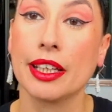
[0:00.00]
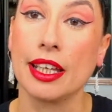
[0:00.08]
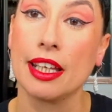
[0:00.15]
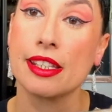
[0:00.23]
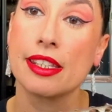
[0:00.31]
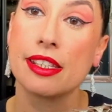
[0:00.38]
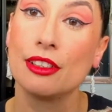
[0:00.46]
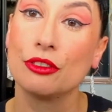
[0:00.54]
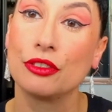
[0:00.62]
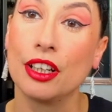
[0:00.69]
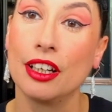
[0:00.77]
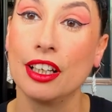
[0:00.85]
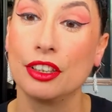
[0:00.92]
Again,
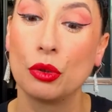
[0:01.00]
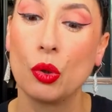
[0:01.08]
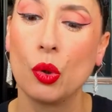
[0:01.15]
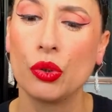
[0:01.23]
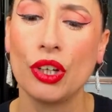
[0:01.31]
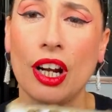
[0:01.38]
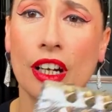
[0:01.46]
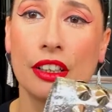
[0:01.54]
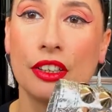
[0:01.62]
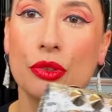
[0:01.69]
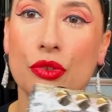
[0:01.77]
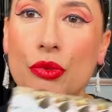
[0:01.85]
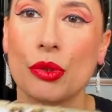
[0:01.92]
silver and gold are
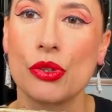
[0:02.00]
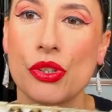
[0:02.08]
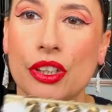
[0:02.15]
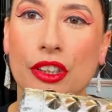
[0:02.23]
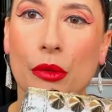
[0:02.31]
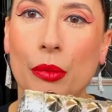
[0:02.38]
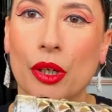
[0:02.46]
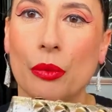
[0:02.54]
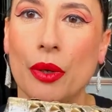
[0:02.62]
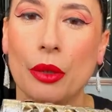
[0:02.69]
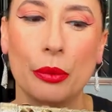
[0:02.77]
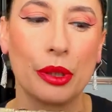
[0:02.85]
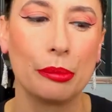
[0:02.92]
neutrals and they work
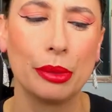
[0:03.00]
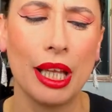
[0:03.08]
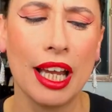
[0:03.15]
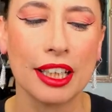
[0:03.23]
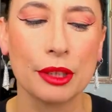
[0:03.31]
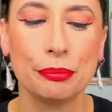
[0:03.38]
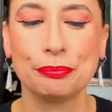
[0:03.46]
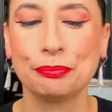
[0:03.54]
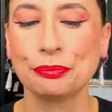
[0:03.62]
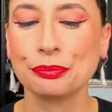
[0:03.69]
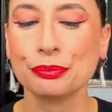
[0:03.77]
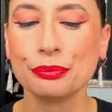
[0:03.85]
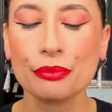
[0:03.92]
well with black.
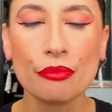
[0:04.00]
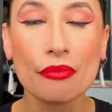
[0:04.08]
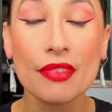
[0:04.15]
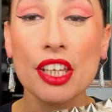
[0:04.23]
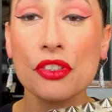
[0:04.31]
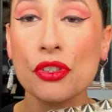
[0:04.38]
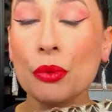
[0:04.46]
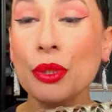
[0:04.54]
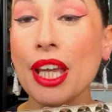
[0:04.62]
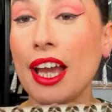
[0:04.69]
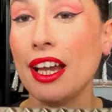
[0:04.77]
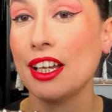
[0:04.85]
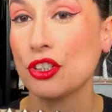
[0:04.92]
So
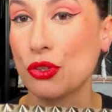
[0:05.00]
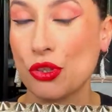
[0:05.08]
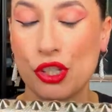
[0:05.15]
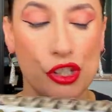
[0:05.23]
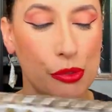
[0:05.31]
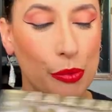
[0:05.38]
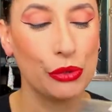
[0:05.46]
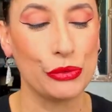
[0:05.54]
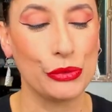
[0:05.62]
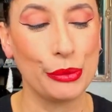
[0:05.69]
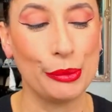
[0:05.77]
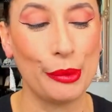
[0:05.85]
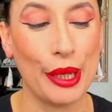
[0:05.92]
yeah, I chose this
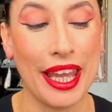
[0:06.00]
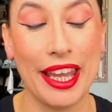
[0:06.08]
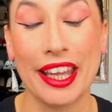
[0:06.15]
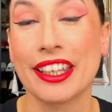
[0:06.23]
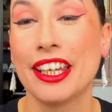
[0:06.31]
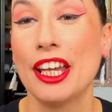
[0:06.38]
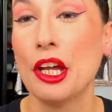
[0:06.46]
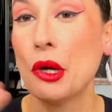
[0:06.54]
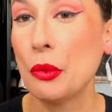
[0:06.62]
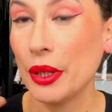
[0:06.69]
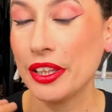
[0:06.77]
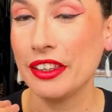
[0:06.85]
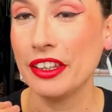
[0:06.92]
beautiful bag
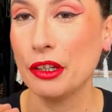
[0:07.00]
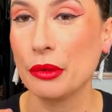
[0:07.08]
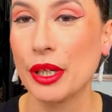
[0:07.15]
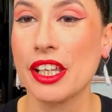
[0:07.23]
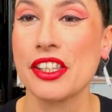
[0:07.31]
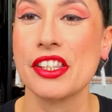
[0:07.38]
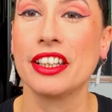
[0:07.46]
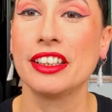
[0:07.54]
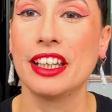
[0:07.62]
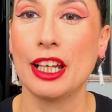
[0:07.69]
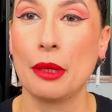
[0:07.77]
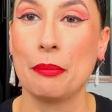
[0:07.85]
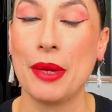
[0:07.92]
with the earrings and
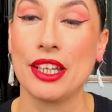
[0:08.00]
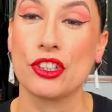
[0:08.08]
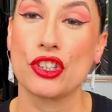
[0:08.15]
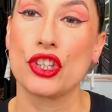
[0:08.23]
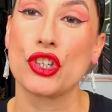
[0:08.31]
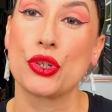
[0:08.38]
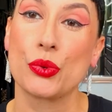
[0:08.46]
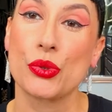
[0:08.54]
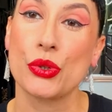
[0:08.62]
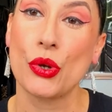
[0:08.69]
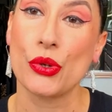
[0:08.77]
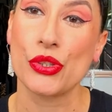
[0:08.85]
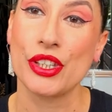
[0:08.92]
then I matched the
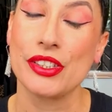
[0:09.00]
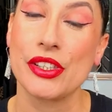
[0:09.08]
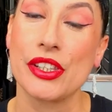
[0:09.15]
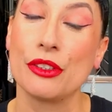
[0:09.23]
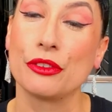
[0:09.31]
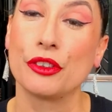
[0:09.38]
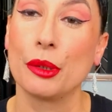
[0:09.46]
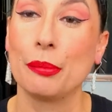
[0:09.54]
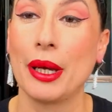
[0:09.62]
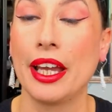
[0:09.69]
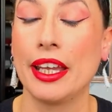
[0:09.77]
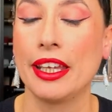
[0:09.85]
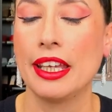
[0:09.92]
shoes also in silver
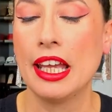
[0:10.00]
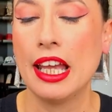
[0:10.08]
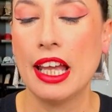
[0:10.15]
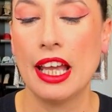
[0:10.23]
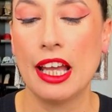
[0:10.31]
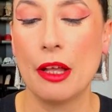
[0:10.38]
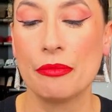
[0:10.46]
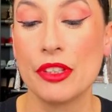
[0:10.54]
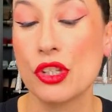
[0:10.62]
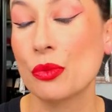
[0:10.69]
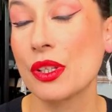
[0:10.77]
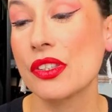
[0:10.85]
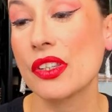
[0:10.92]
by um,
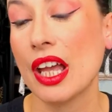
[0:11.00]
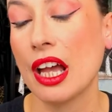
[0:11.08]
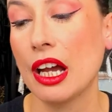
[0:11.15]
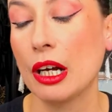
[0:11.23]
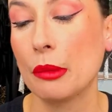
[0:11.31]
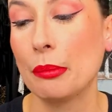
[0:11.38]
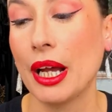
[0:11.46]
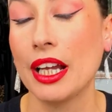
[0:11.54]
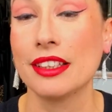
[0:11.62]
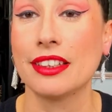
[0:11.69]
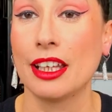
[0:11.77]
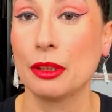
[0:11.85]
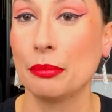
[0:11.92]
these ones are by
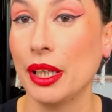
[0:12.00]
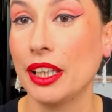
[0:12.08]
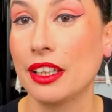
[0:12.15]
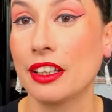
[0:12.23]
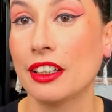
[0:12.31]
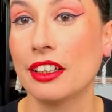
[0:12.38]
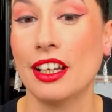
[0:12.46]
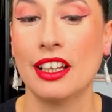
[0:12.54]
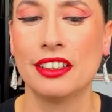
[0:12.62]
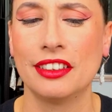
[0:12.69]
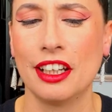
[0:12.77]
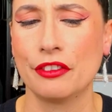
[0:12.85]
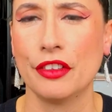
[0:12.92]
Ted Baker
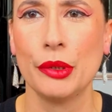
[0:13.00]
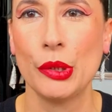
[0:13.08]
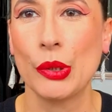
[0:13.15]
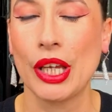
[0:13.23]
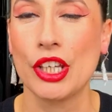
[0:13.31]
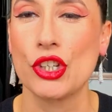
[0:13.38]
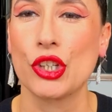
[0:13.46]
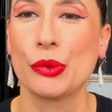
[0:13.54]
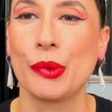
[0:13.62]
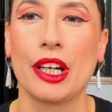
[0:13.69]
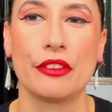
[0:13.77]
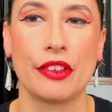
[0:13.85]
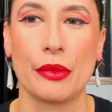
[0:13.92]
and they are very occasion
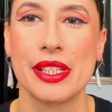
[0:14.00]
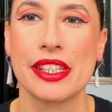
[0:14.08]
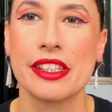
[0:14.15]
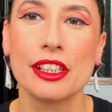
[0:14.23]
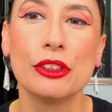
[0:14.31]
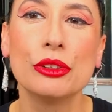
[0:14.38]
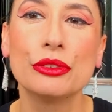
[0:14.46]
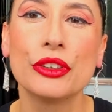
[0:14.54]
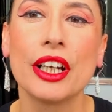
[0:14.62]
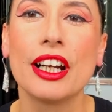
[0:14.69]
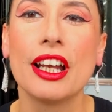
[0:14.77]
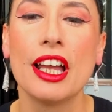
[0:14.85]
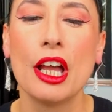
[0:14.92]
wear, very
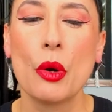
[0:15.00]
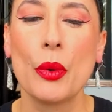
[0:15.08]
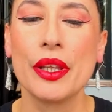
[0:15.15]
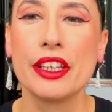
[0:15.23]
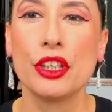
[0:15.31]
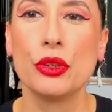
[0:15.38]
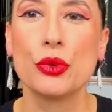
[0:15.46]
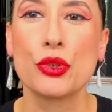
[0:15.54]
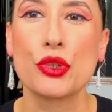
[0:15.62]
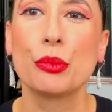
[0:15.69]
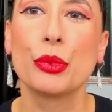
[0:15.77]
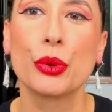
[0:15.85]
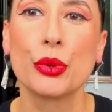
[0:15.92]
silver, with a
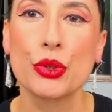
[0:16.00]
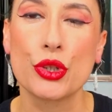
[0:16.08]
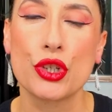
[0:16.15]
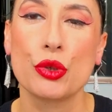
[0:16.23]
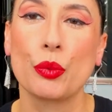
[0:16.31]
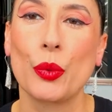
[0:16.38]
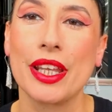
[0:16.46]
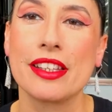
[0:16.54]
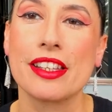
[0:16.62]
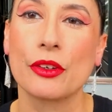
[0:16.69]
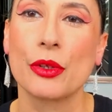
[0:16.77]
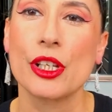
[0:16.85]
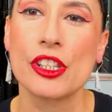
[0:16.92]
huge brush
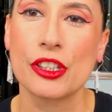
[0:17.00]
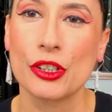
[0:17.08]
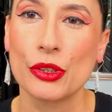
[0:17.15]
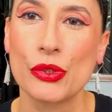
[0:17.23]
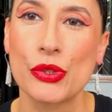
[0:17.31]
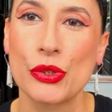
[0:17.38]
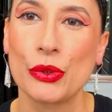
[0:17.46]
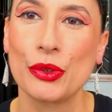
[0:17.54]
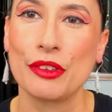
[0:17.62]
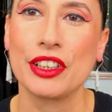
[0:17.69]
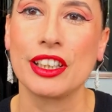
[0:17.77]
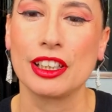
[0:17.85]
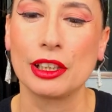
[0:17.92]
with crystals. So I
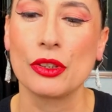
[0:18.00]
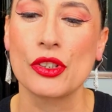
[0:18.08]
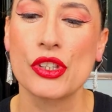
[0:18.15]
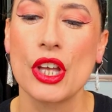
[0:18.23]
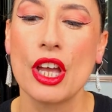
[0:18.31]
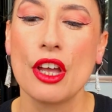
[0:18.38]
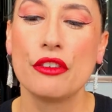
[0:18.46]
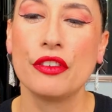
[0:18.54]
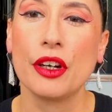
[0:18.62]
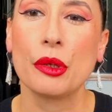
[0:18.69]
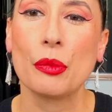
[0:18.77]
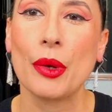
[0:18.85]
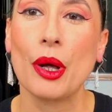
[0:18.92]
think it looks
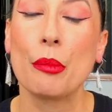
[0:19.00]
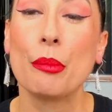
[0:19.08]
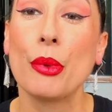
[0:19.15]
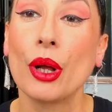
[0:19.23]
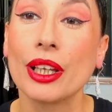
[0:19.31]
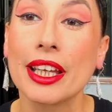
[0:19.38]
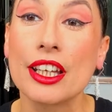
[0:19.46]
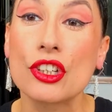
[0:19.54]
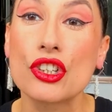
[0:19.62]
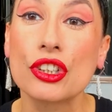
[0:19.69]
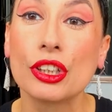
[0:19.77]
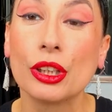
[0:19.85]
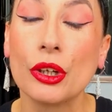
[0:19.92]
very well
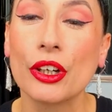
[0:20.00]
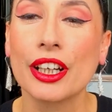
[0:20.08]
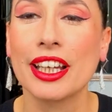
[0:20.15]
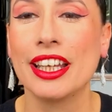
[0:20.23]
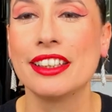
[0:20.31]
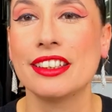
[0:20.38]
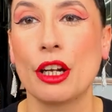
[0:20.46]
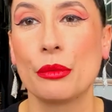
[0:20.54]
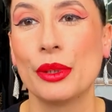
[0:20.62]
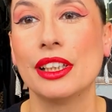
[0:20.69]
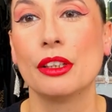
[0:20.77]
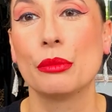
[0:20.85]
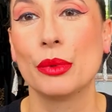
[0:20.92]
polished look and I
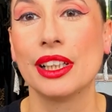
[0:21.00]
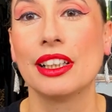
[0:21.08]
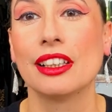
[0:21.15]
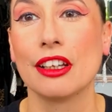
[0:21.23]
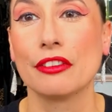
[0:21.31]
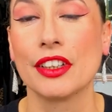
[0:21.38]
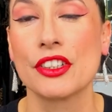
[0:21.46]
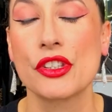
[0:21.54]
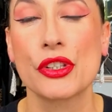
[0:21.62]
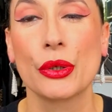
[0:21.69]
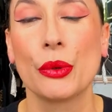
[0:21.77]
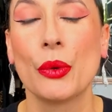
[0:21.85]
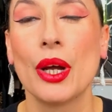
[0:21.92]
really, really love it.
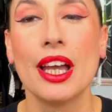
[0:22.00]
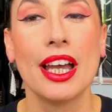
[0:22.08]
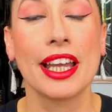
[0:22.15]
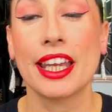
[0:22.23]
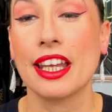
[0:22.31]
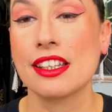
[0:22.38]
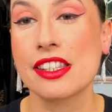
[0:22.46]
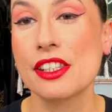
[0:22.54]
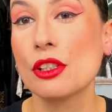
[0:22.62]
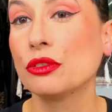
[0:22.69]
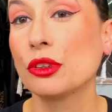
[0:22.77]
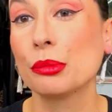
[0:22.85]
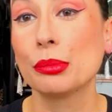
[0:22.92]
So again,
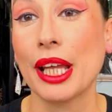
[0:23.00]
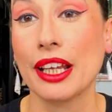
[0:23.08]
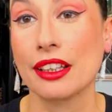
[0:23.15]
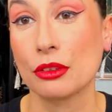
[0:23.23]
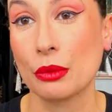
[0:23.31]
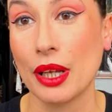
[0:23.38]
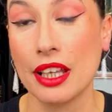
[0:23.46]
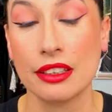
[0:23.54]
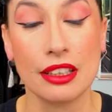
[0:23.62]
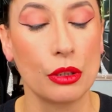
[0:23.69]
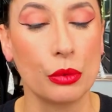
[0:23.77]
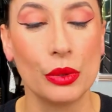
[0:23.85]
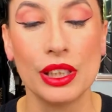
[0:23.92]
silver, black and red,
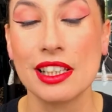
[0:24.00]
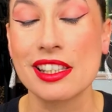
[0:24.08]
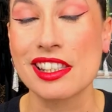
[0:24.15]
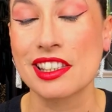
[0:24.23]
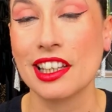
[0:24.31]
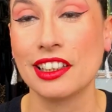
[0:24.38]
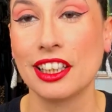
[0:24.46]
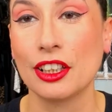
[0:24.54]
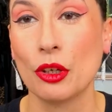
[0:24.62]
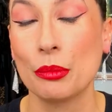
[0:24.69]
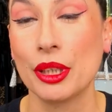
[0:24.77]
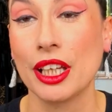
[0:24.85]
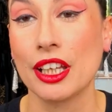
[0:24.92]
a really stunning
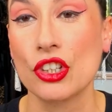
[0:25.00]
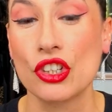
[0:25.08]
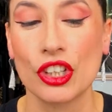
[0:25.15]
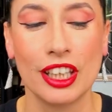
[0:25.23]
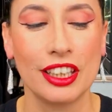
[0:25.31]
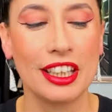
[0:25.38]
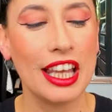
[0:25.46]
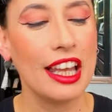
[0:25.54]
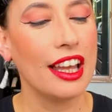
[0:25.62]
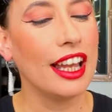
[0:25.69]
combination.